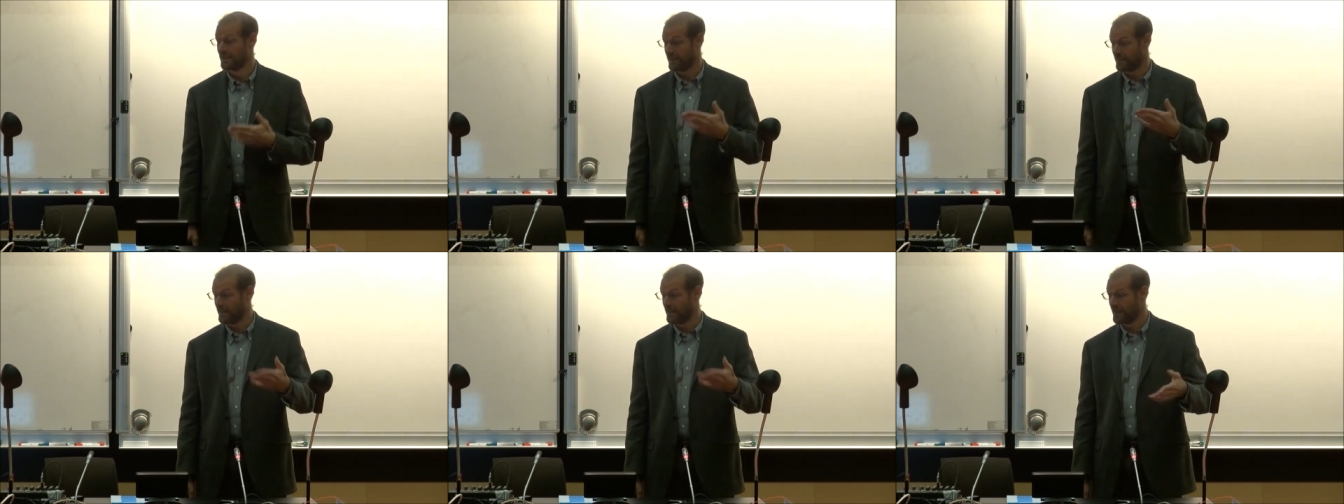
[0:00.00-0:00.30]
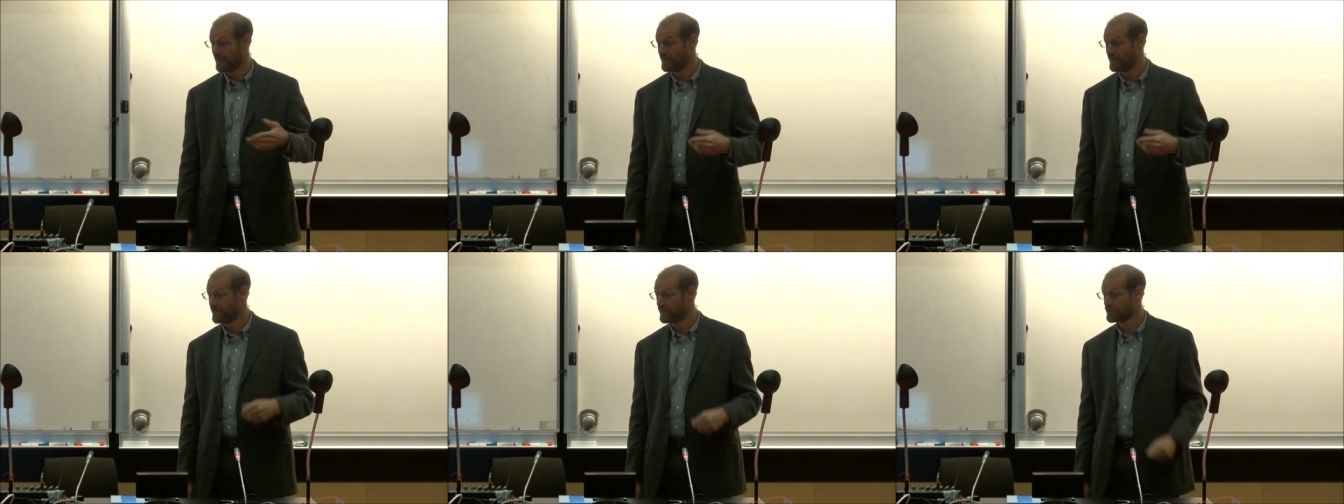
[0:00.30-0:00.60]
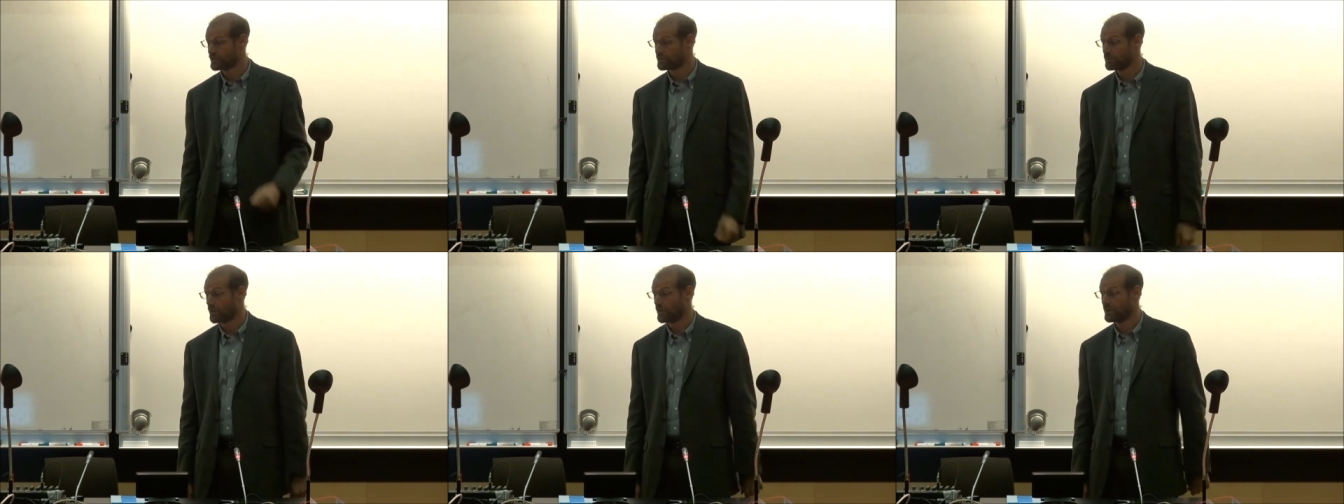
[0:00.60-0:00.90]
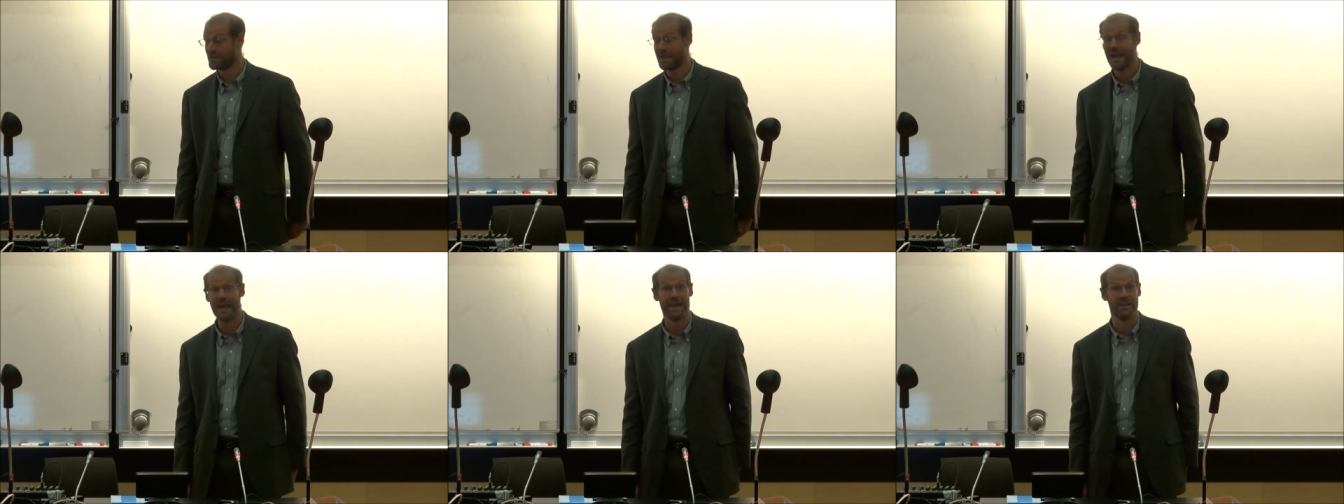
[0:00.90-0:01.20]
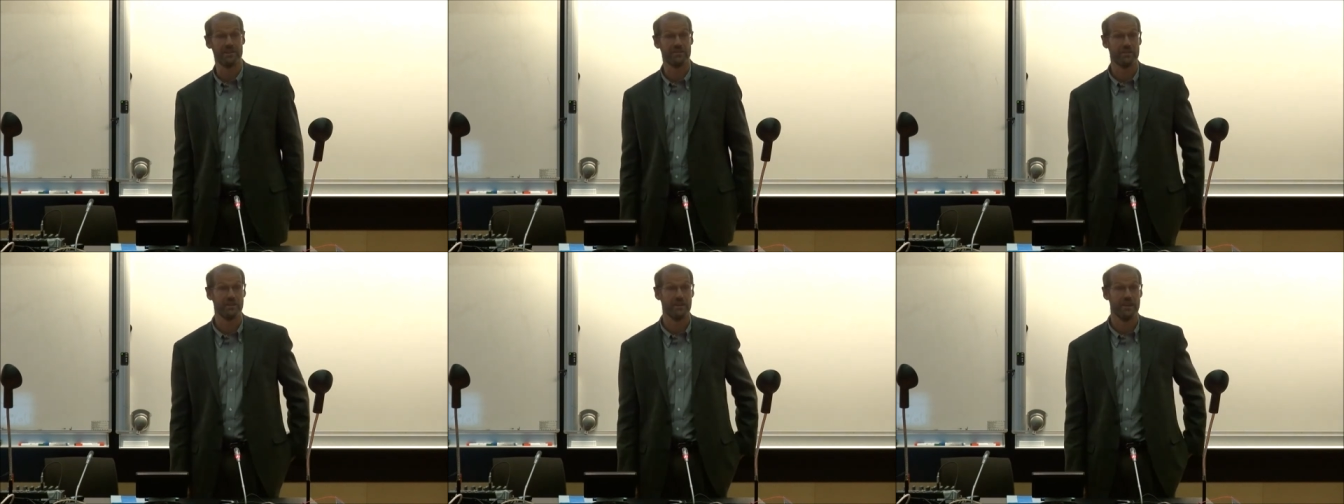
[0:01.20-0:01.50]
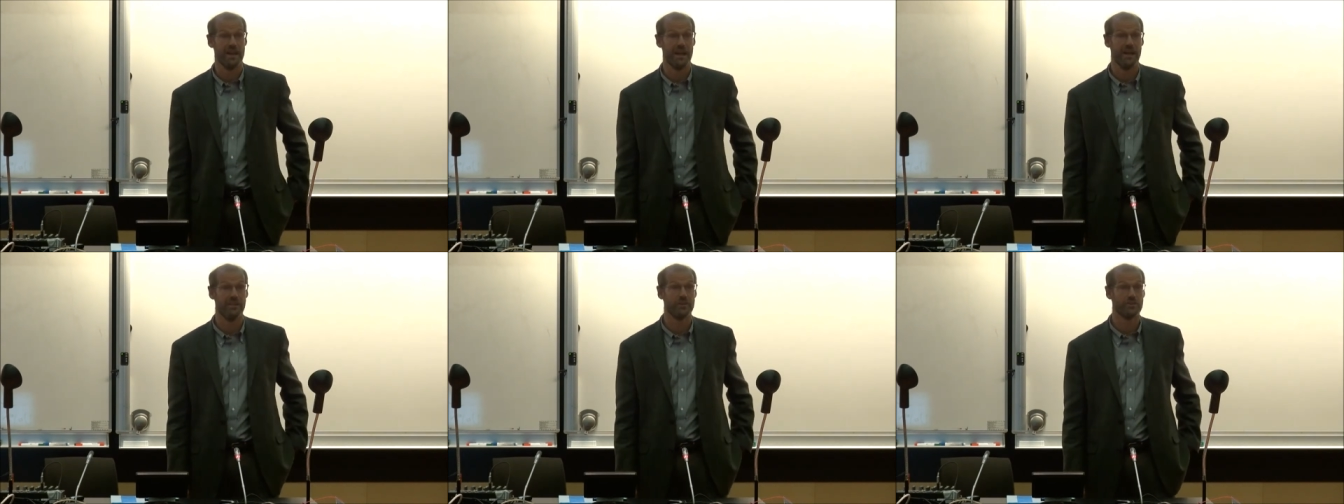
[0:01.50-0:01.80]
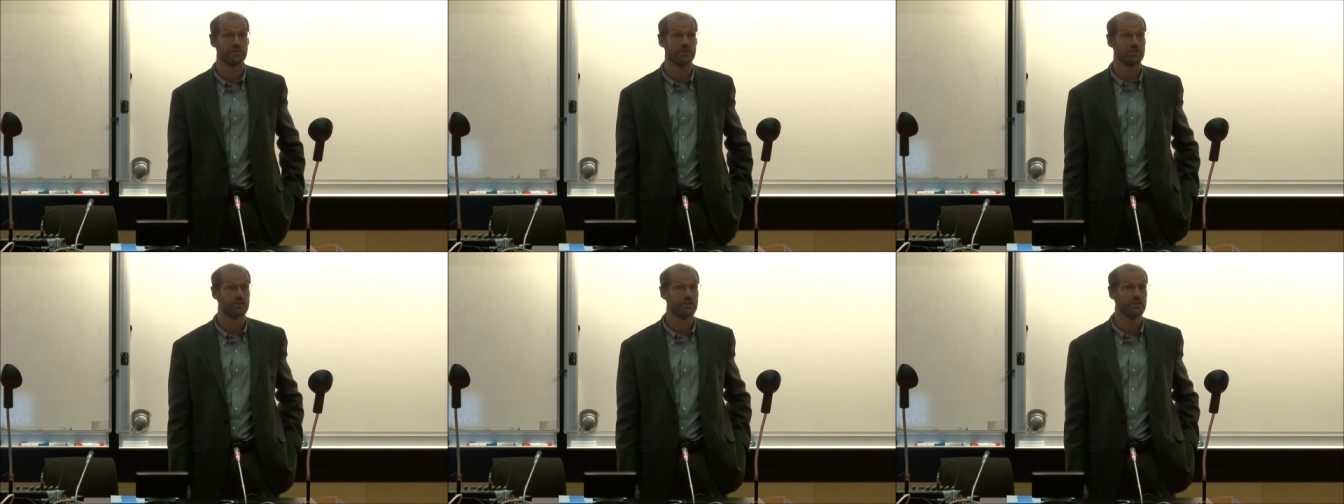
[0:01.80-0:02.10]
They're, they're smart guys. And
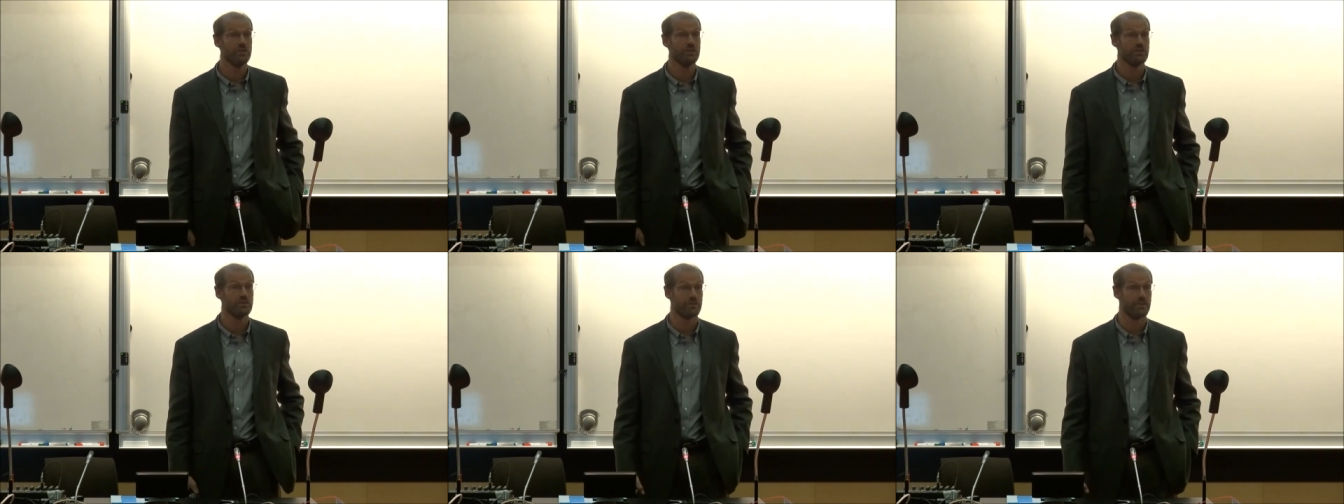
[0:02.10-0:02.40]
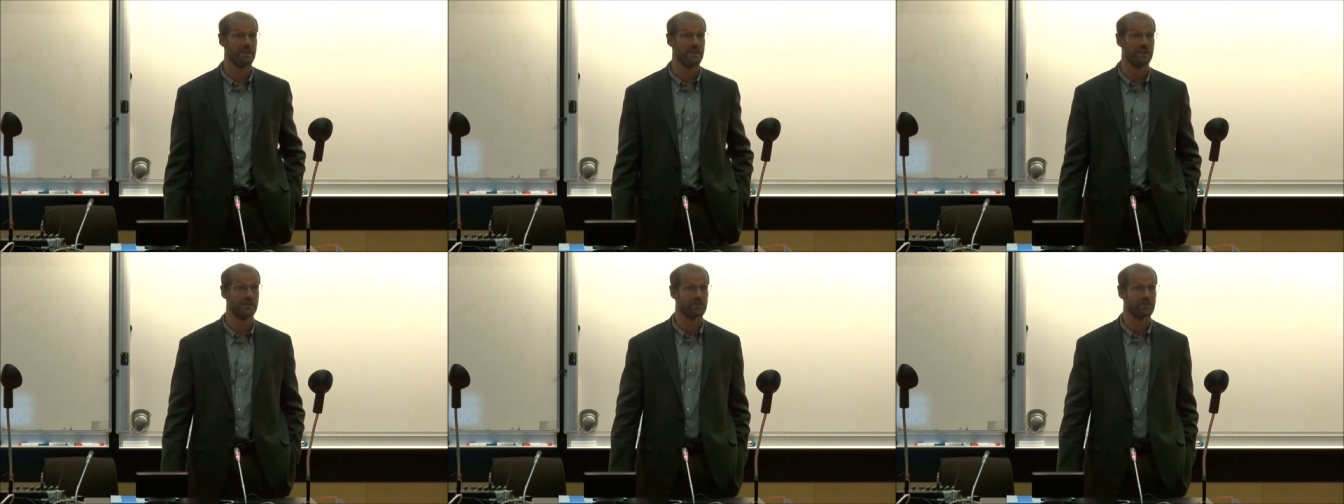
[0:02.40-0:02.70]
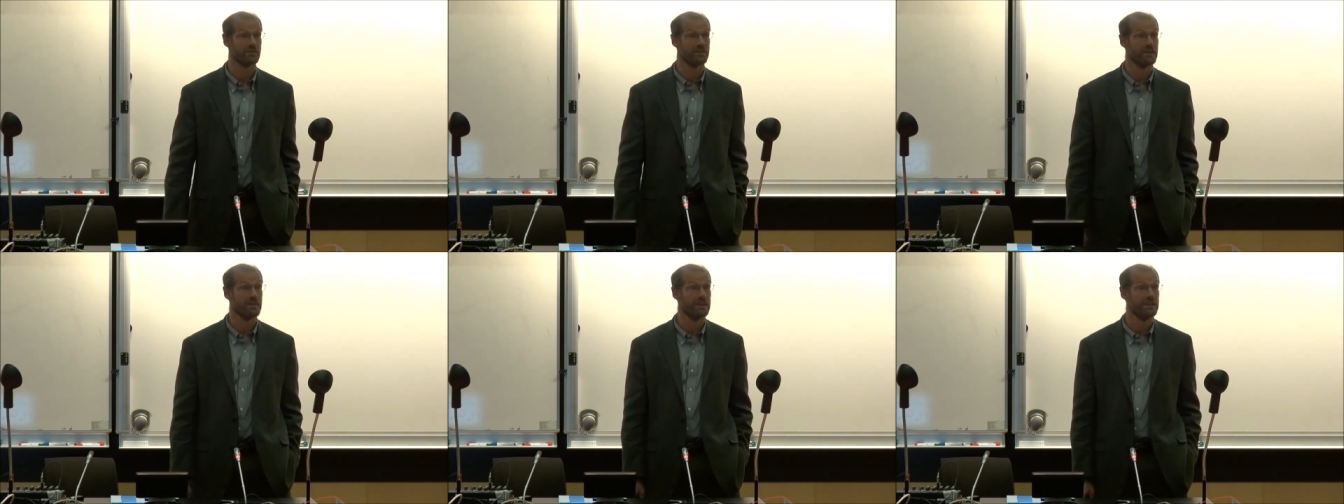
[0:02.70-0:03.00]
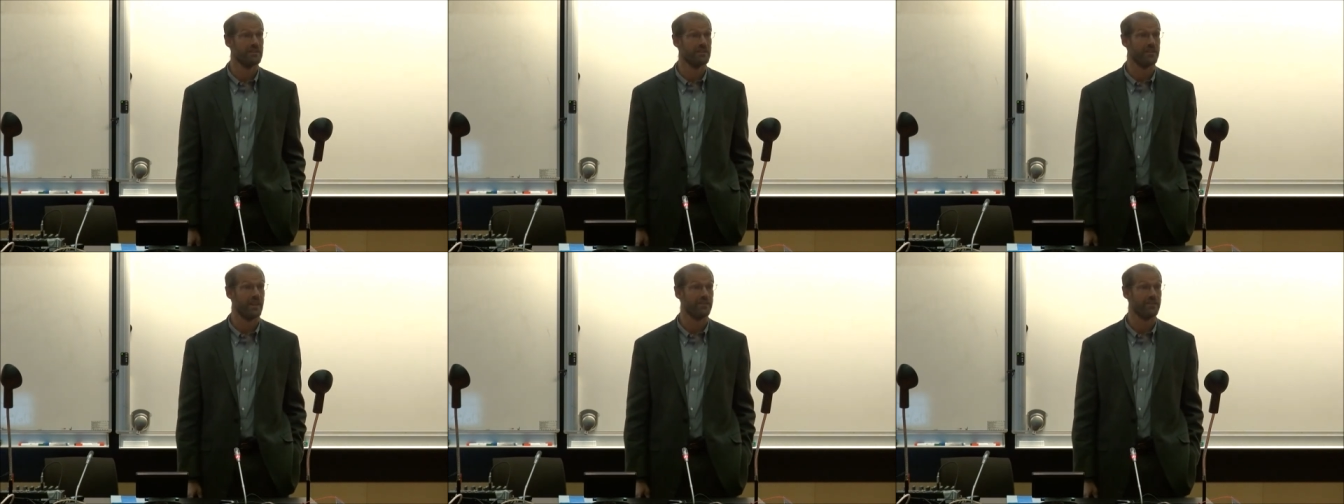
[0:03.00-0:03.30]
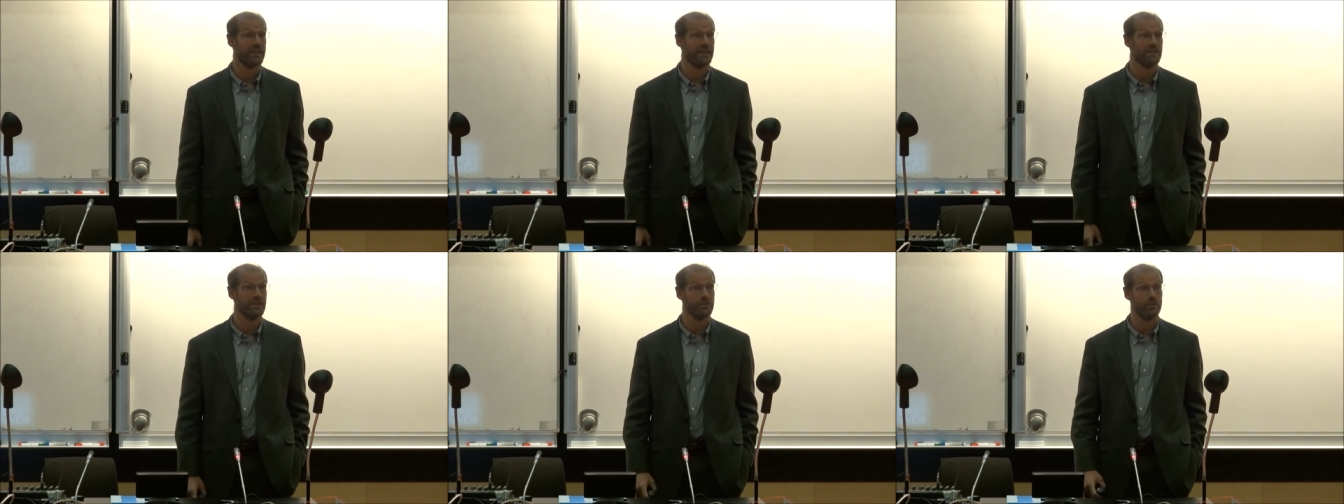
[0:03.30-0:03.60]
there's a series of things that they